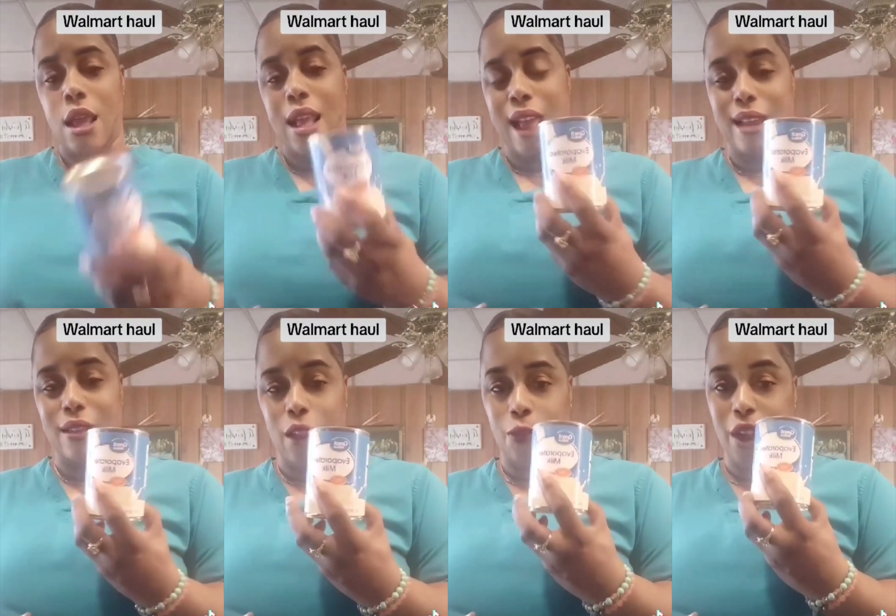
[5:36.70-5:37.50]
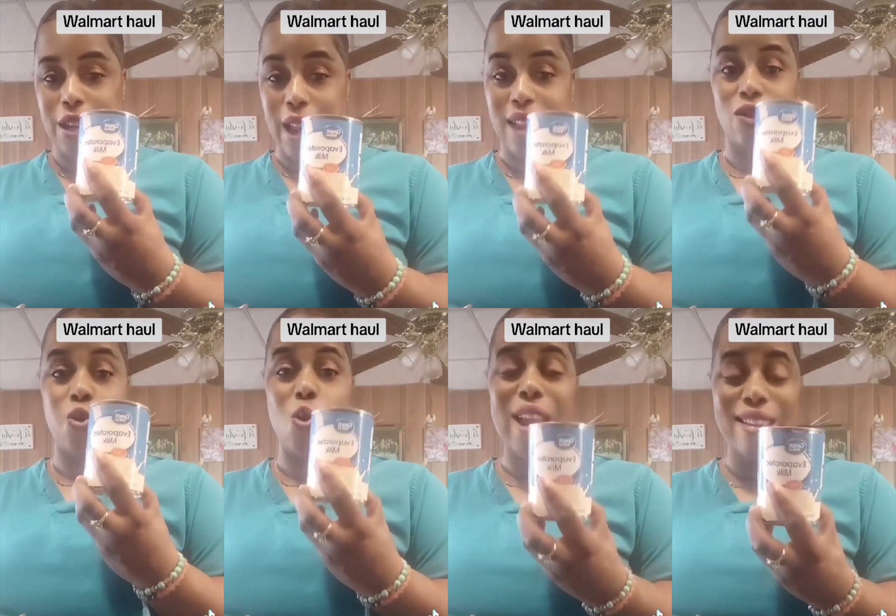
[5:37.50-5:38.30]
And this is for
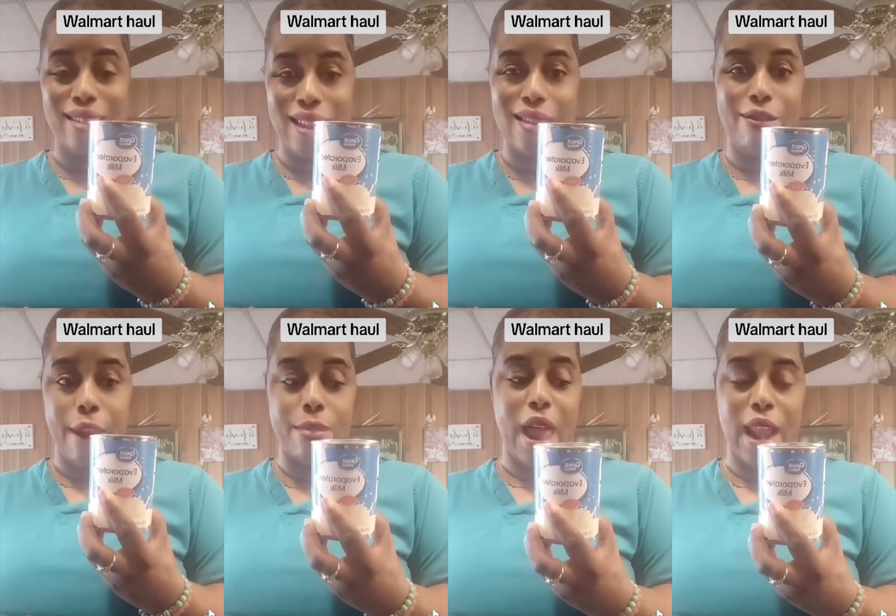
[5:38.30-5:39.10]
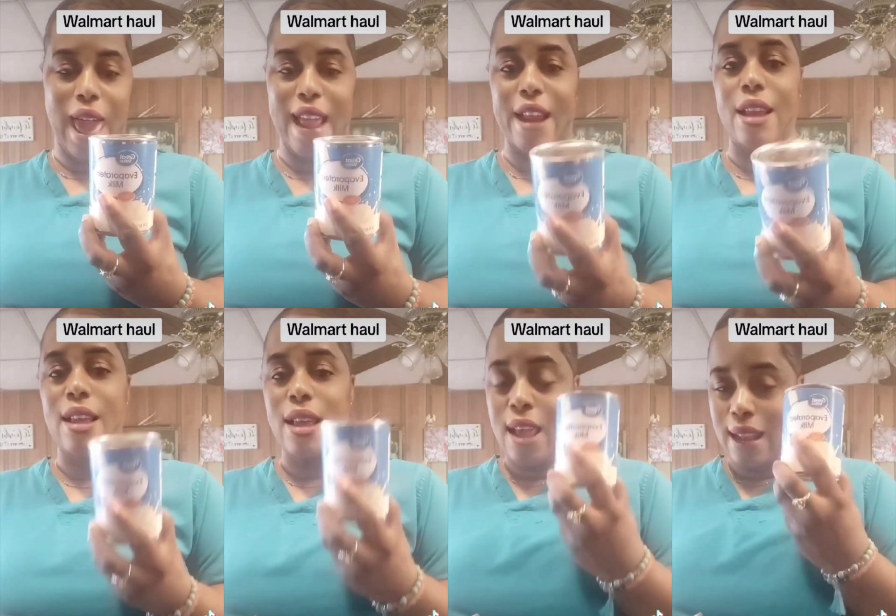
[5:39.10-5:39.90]
$1.26 if I'm not lying.
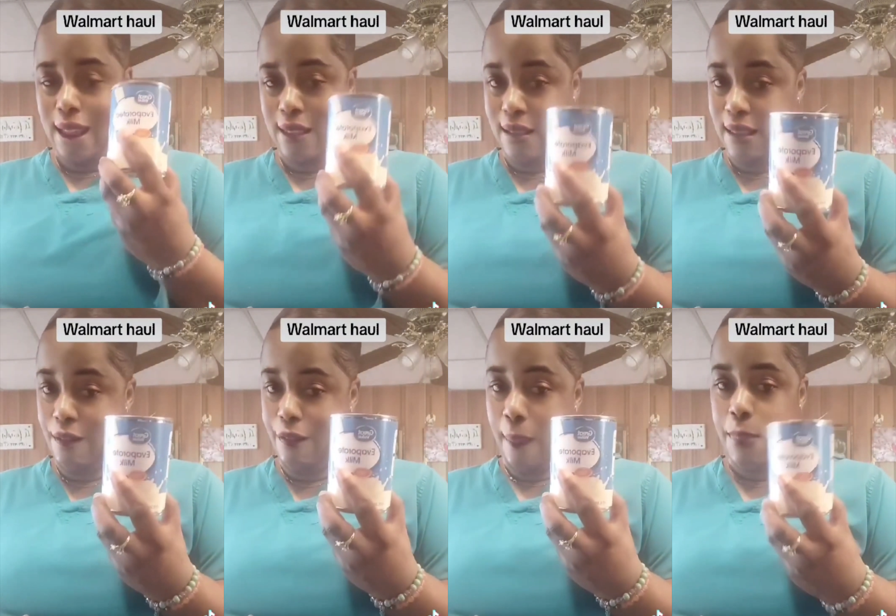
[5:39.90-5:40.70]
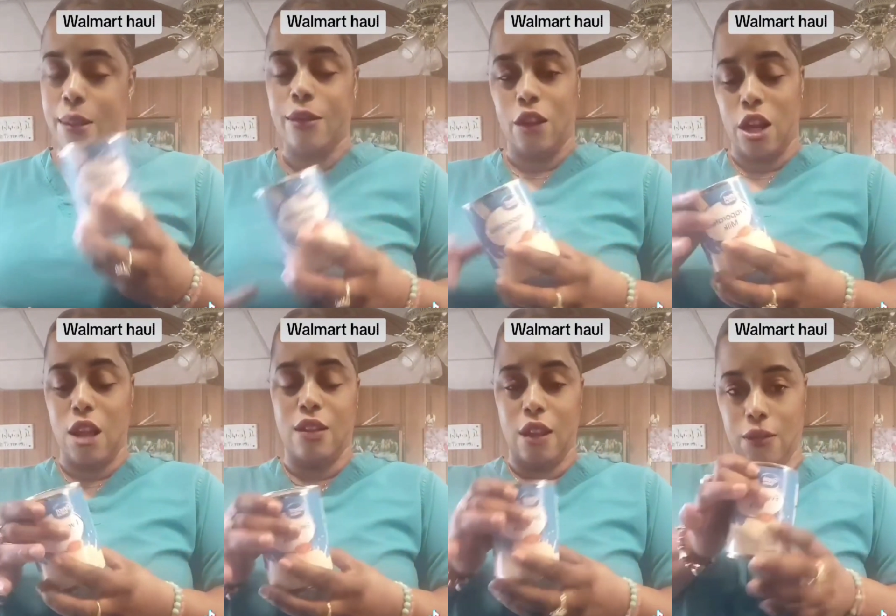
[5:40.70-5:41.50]
This is evap. So
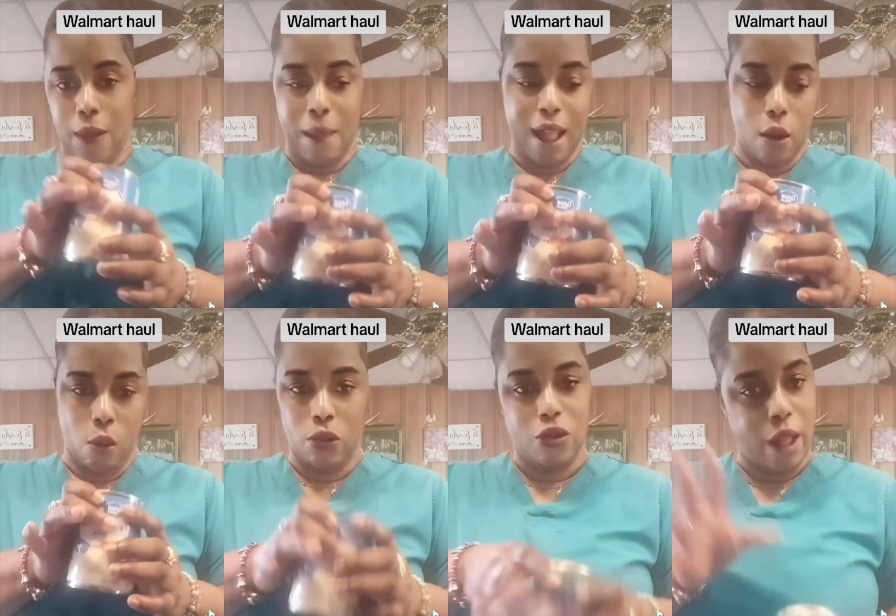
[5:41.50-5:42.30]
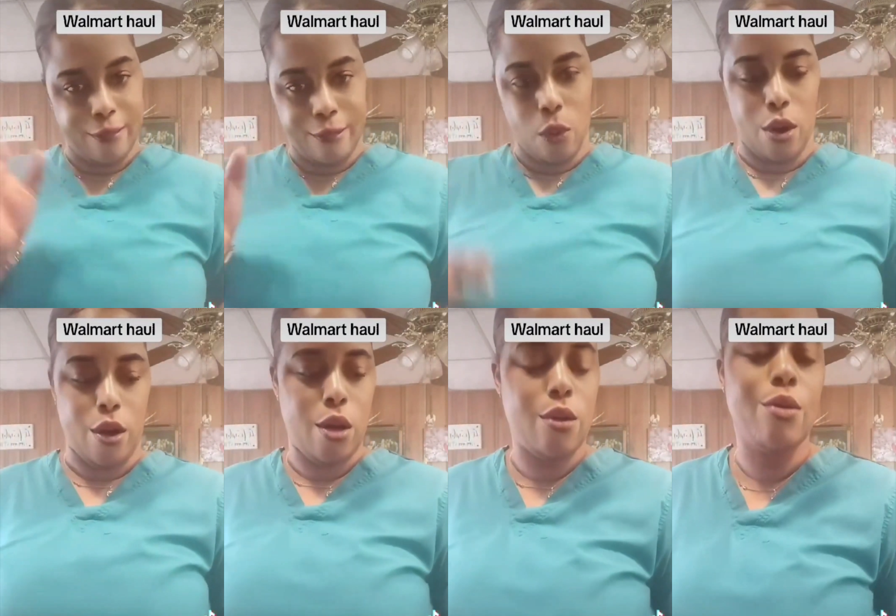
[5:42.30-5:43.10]
this is for my house, not for
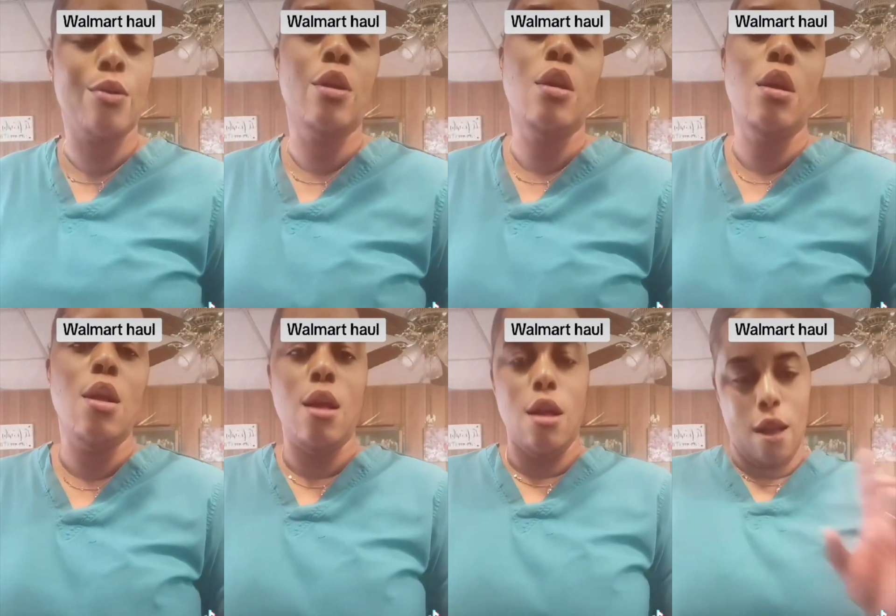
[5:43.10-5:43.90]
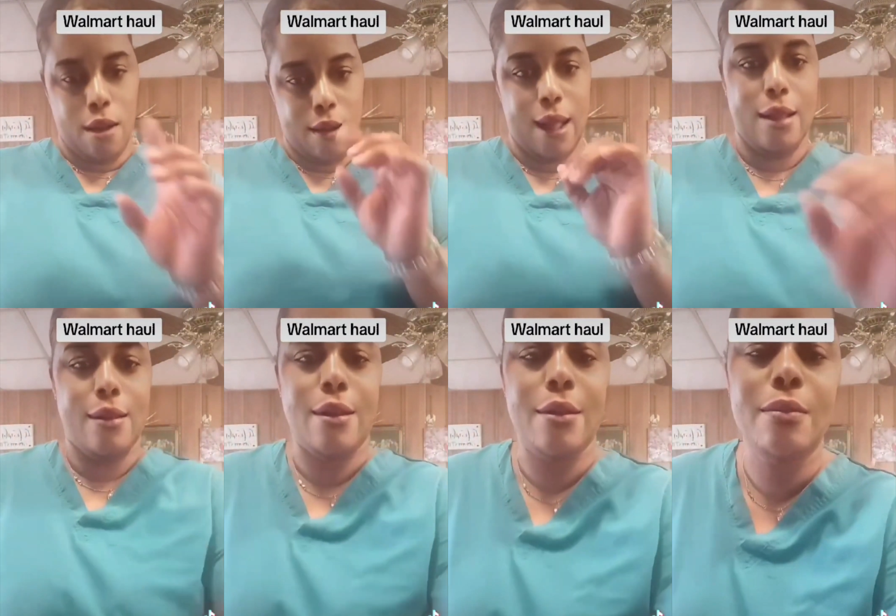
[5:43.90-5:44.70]
work. Alright.